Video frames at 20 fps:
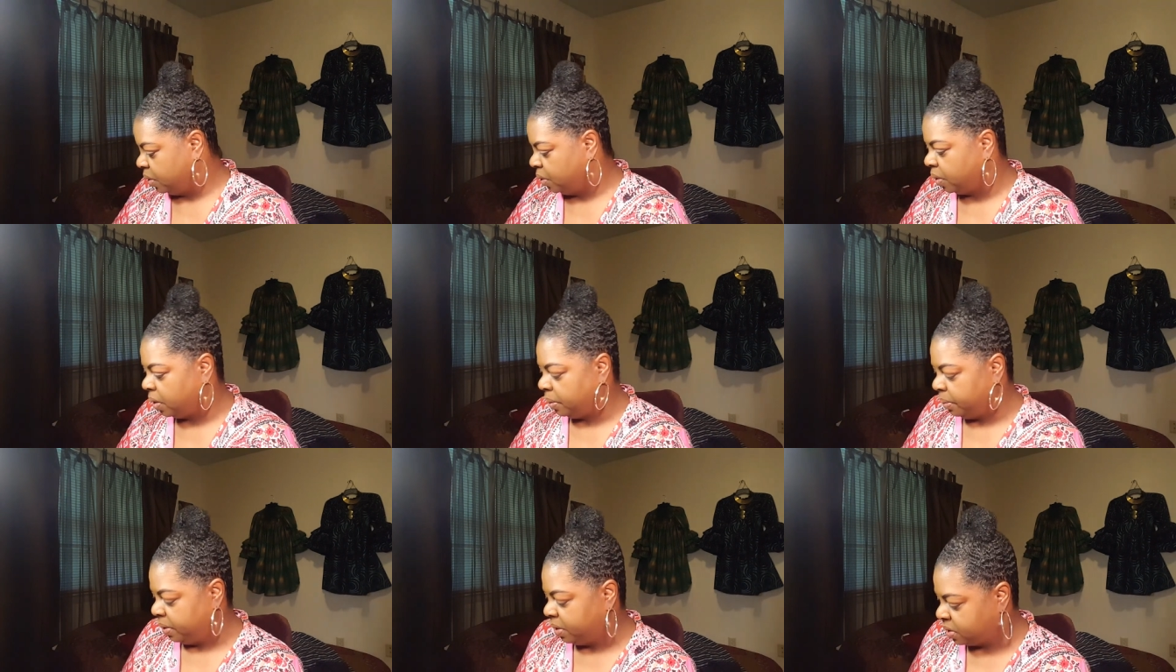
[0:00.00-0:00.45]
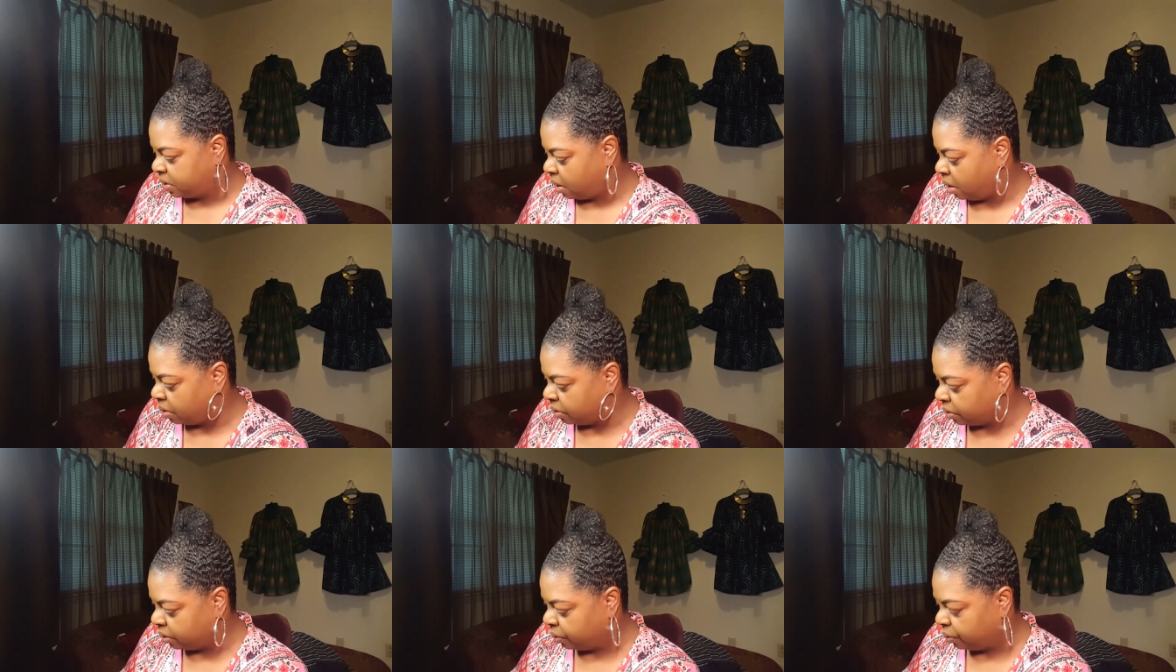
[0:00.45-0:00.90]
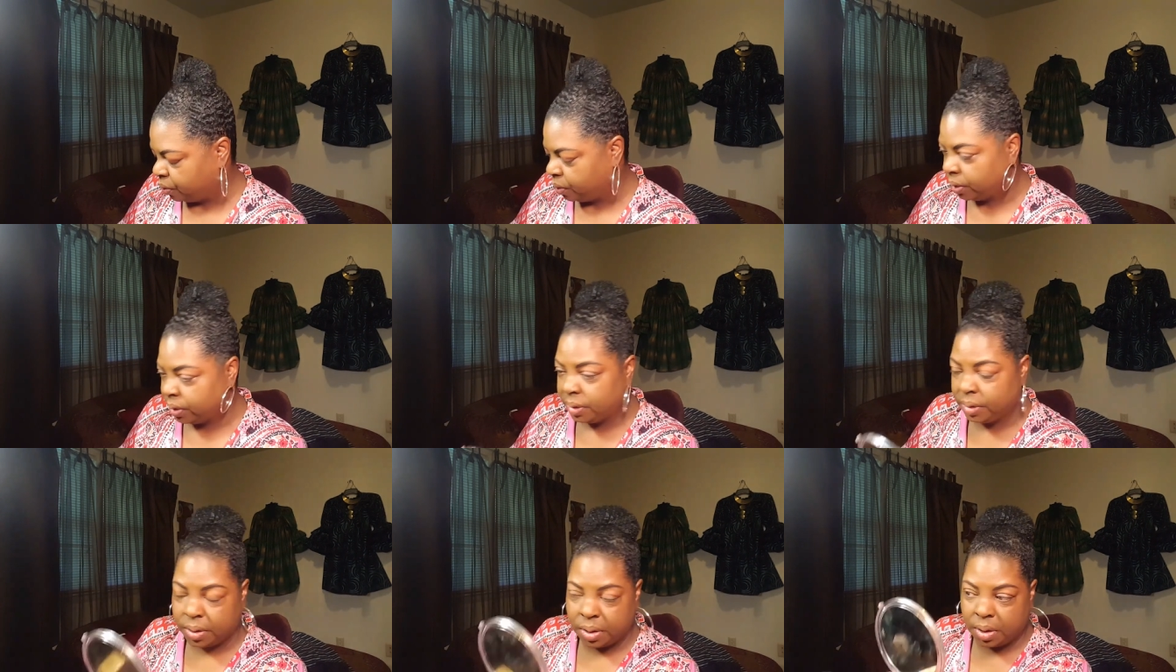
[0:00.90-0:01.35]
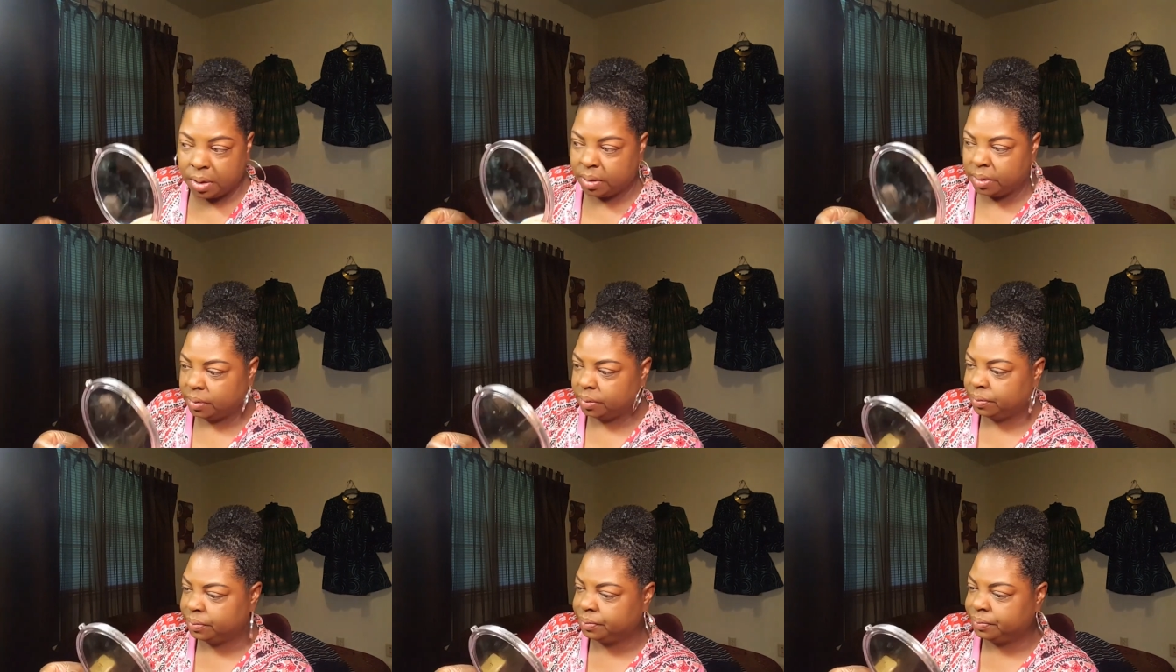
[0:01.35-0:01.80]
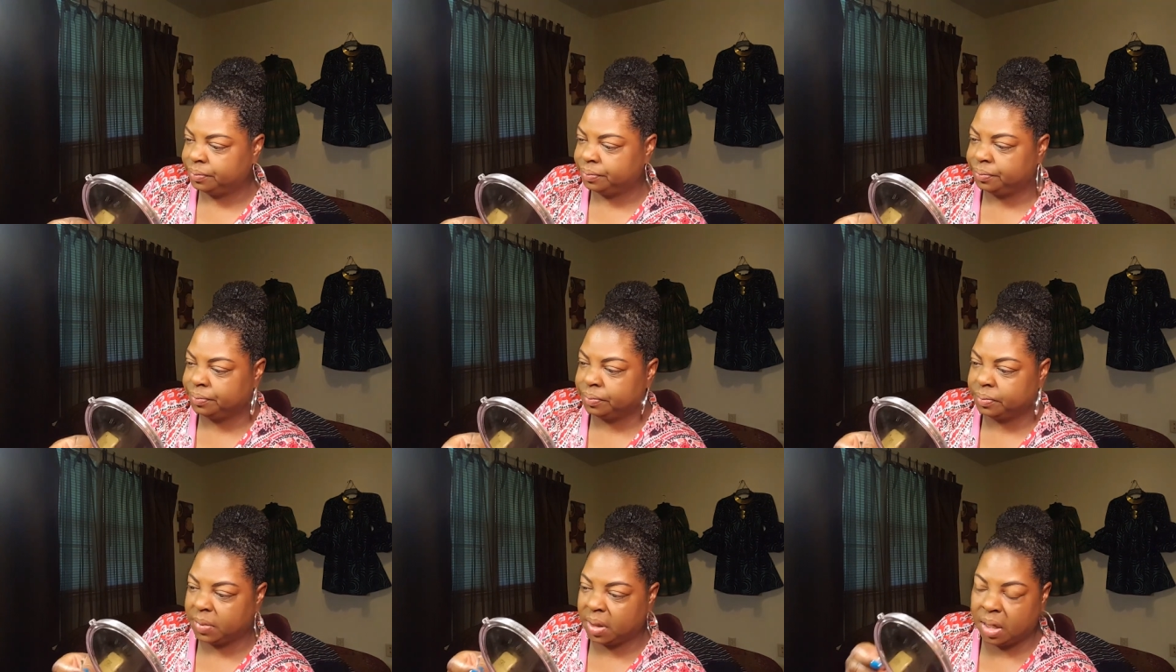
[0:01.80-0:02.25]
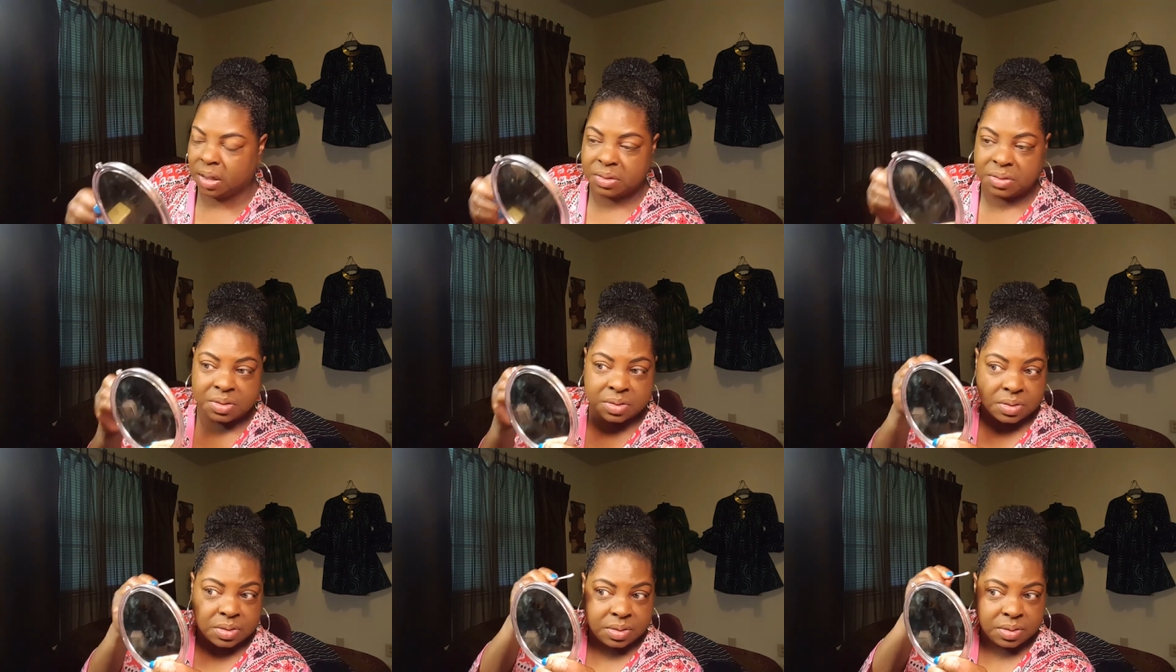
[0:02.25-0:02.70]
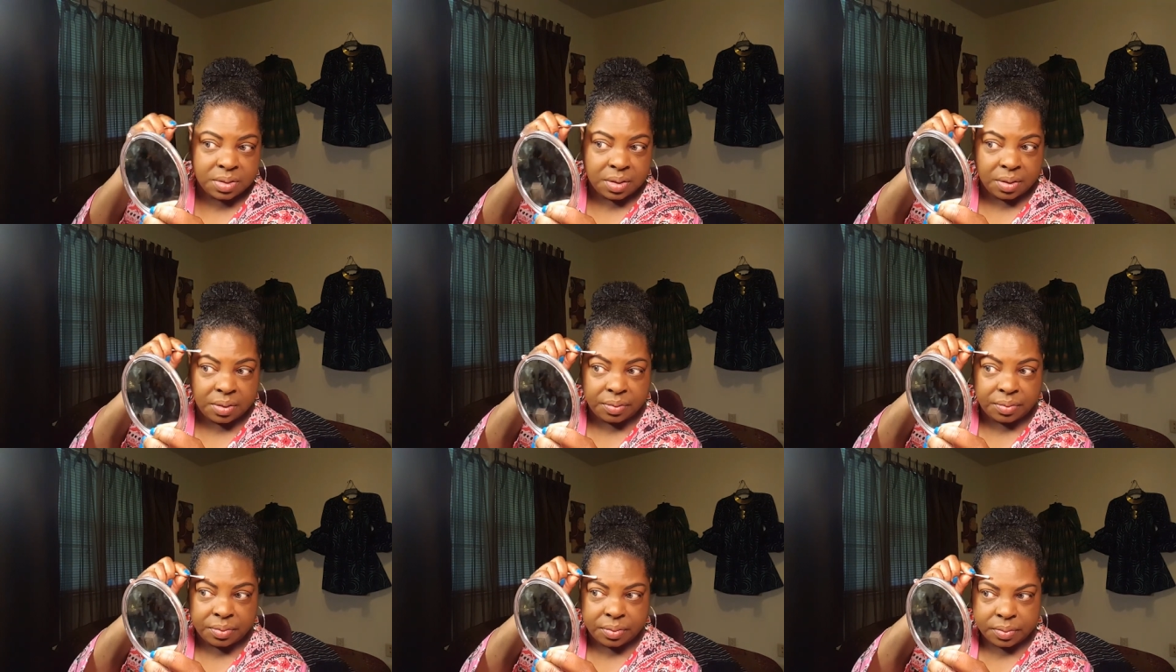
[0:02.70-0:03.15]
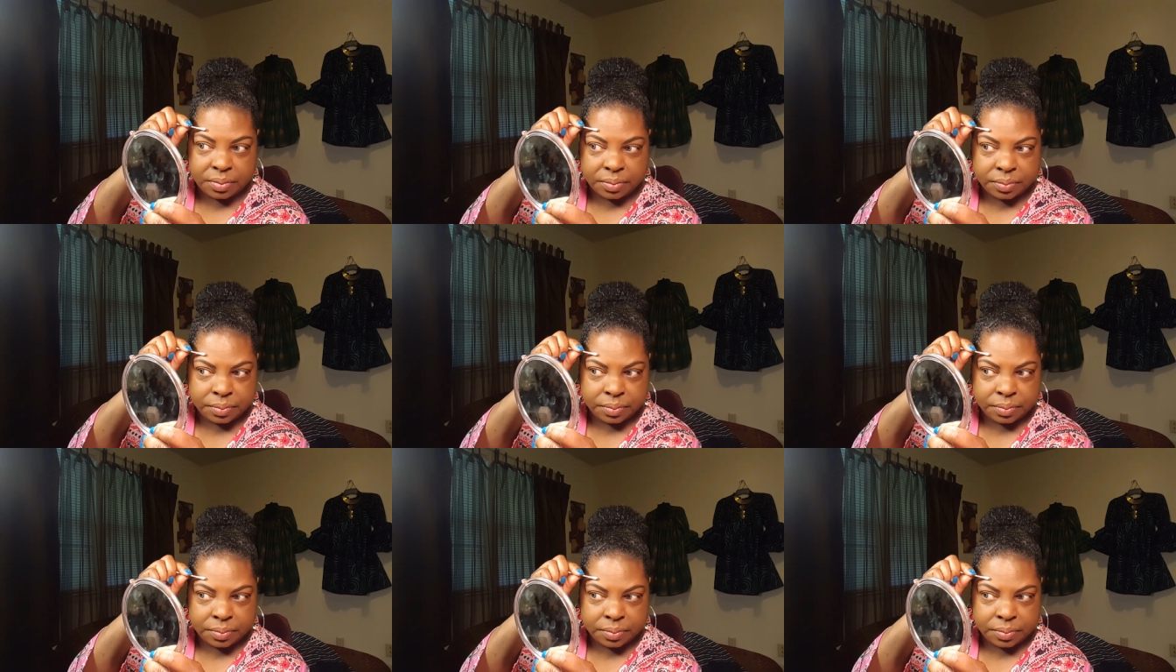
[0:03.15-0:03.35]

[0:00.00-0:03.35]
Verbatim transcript: know they be talking to one another about stuff.